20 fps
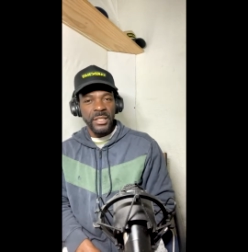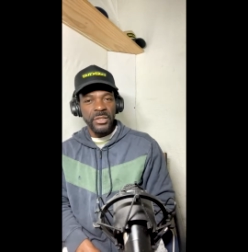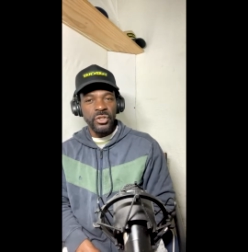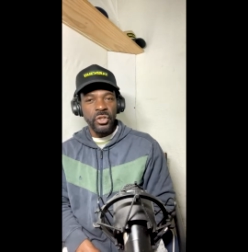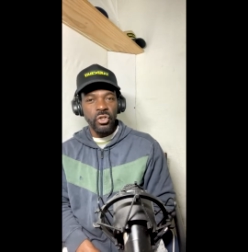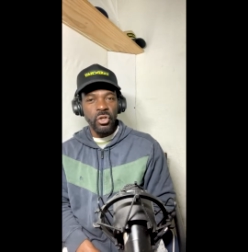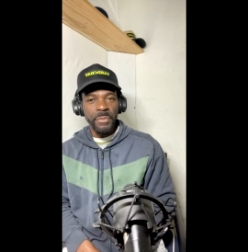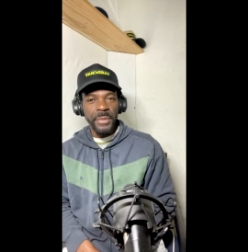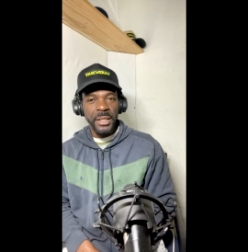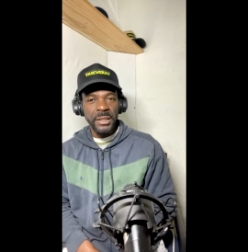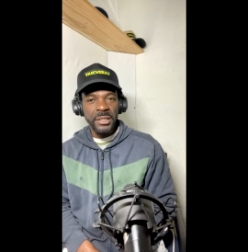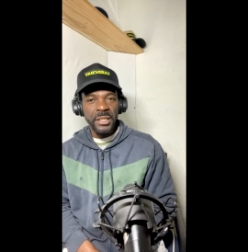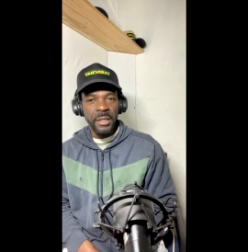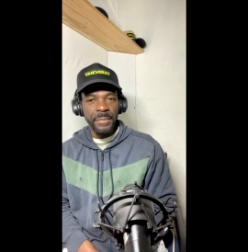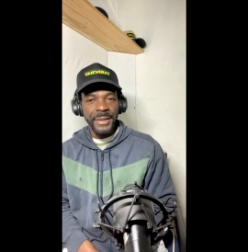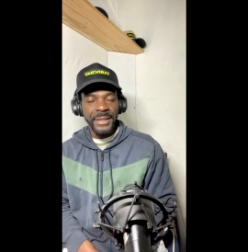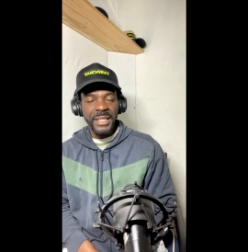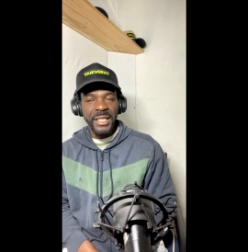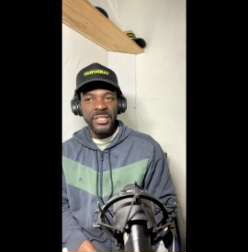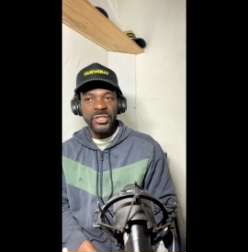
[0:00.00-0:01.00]
So you mean to tell
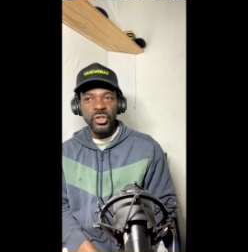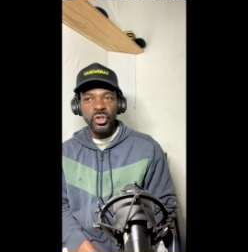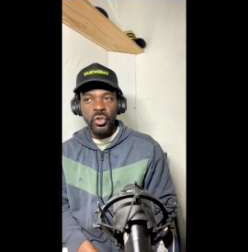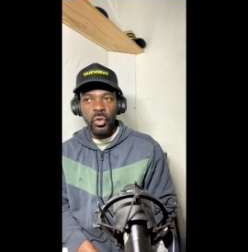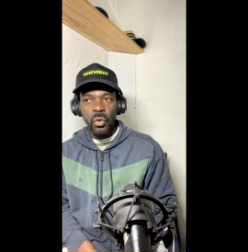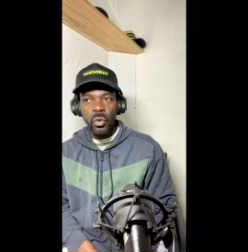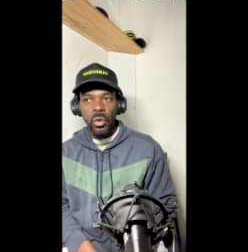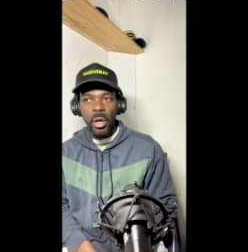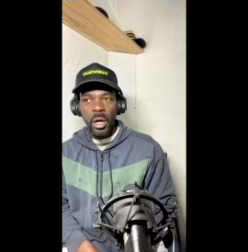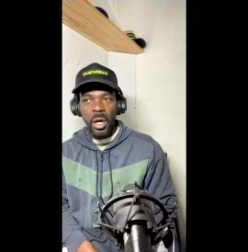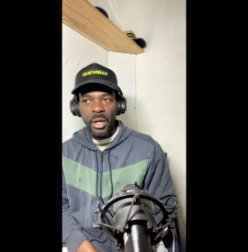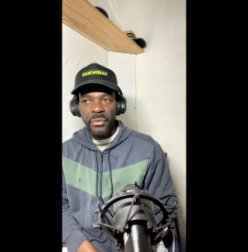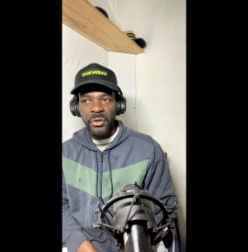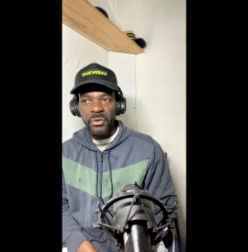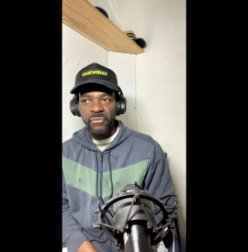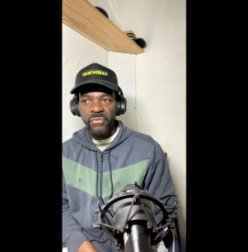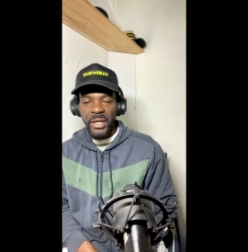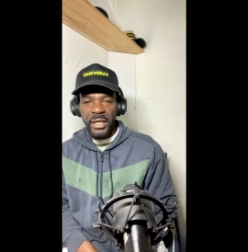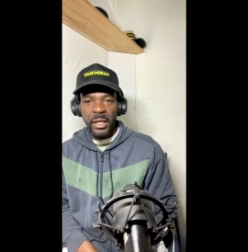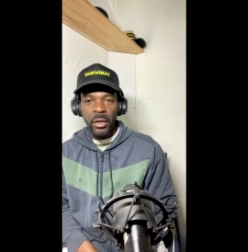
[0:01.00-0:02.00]
me there's no other
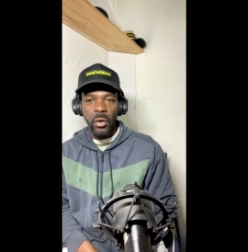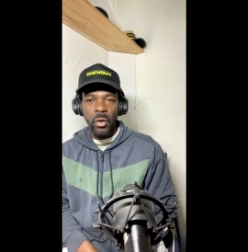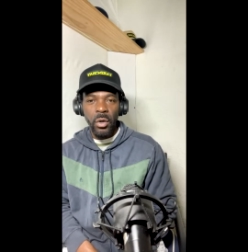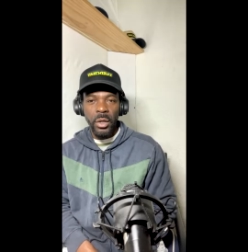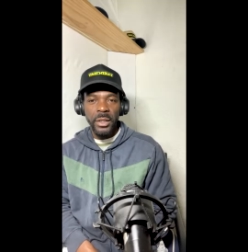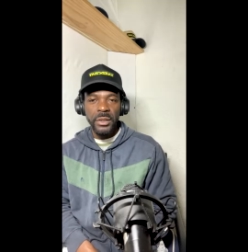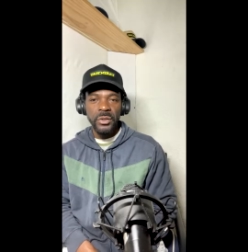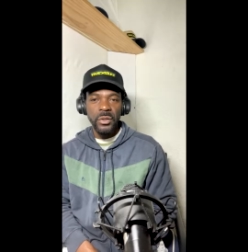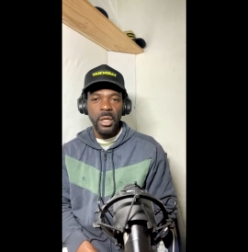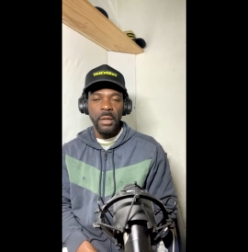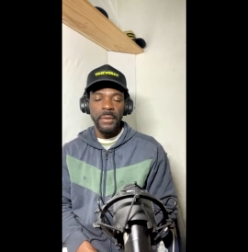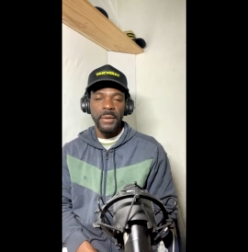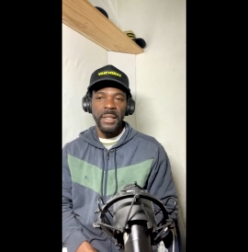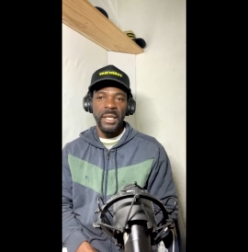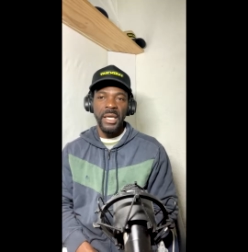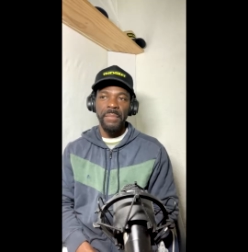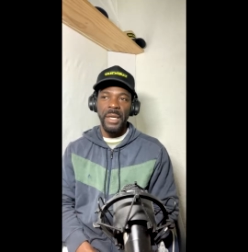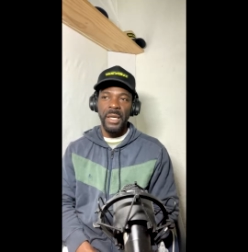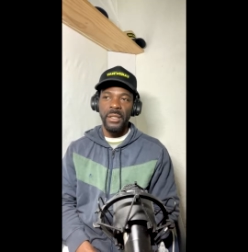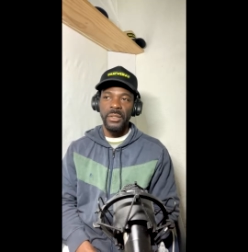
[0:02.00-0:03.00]
reggae artist
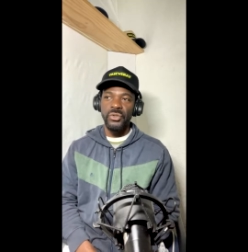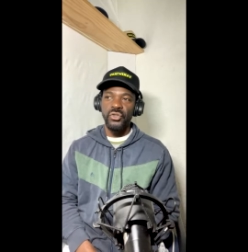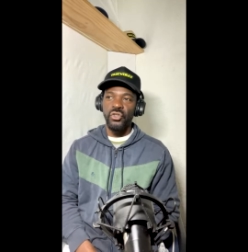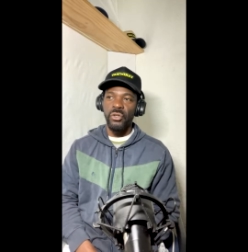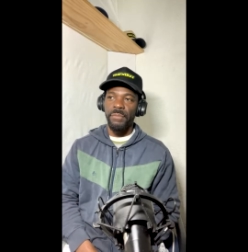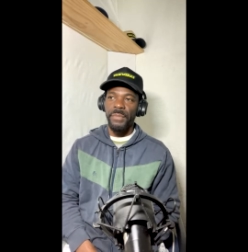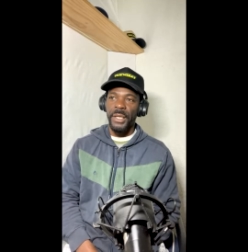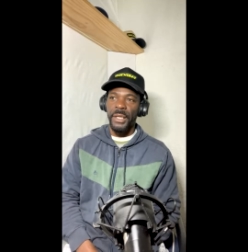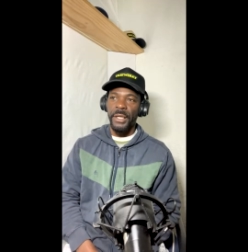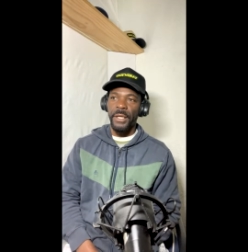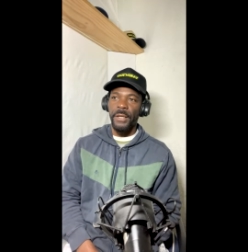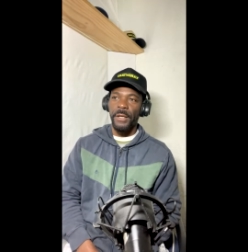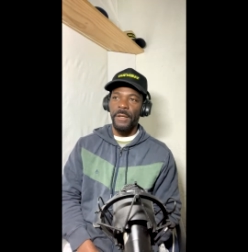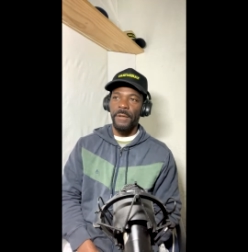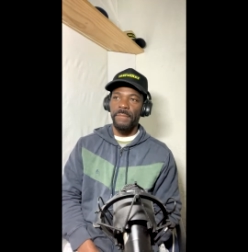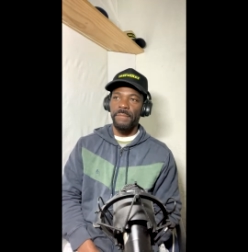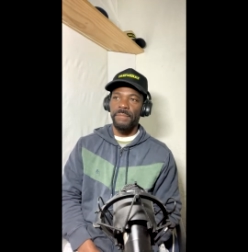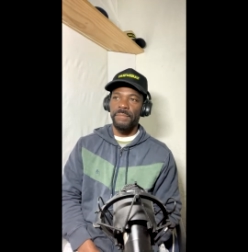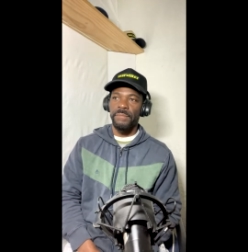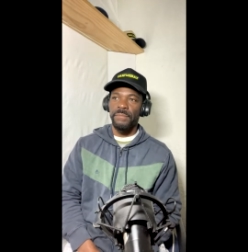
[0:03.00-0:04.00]
came out of Jamaica
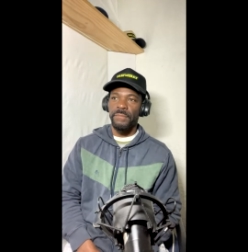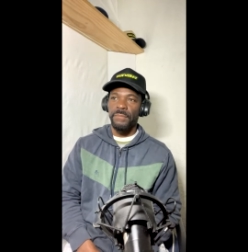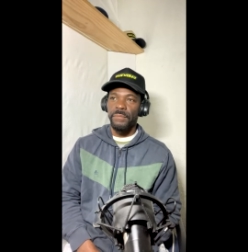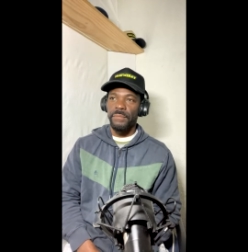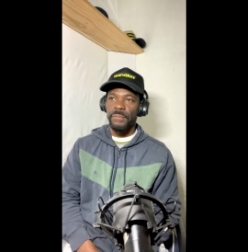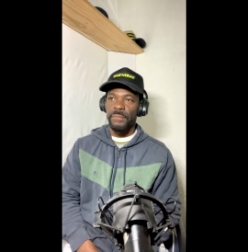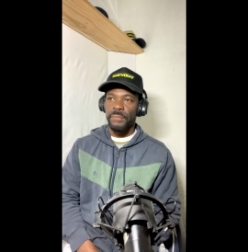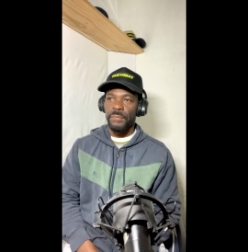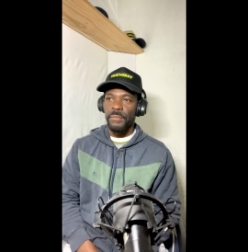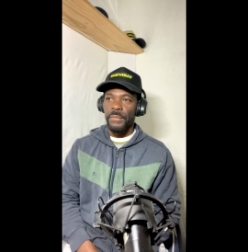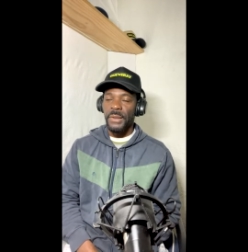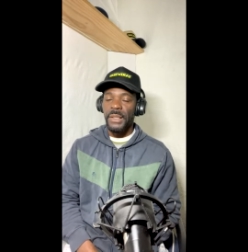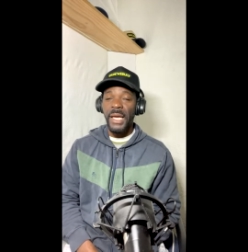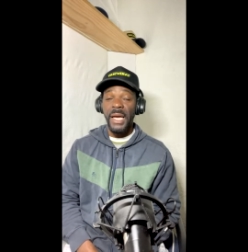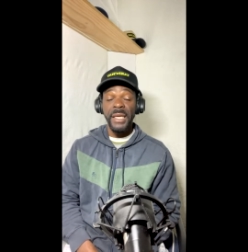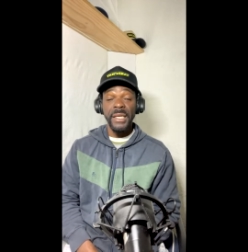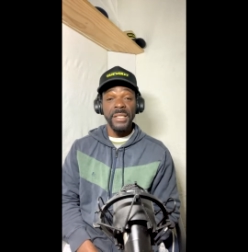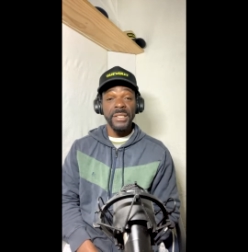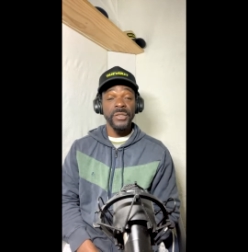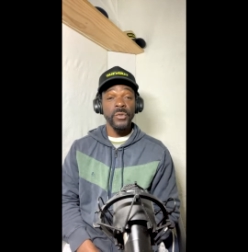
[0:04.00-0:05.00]
that
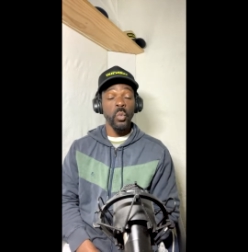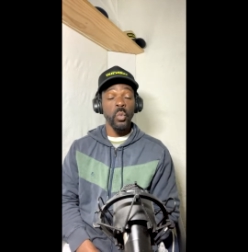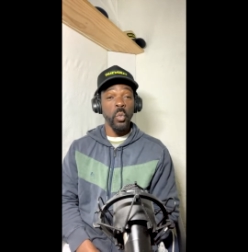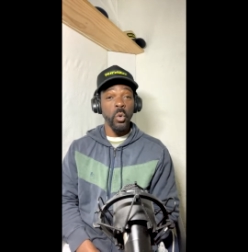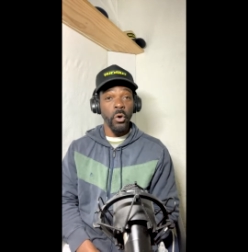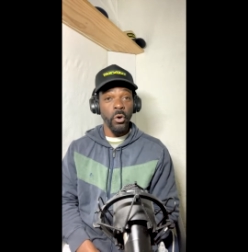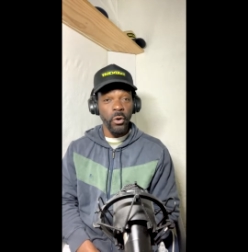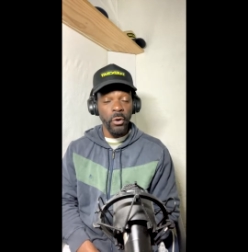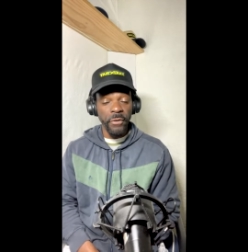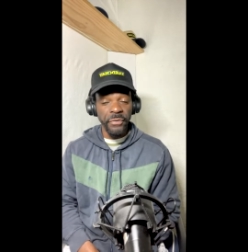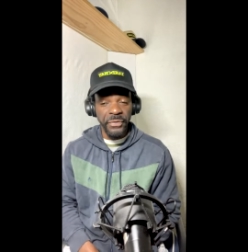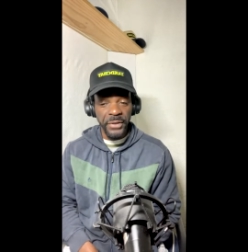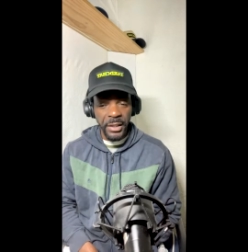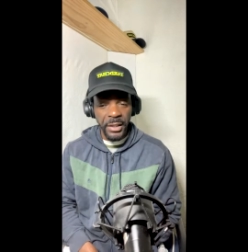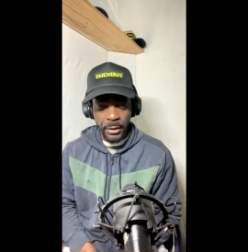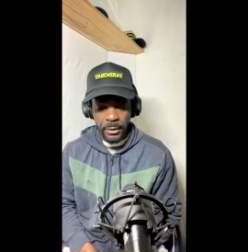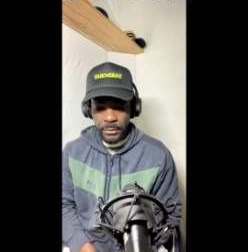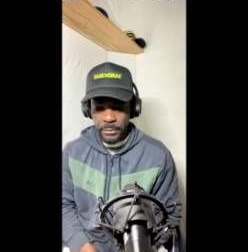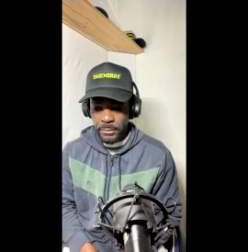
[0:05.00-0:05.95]
is worthy?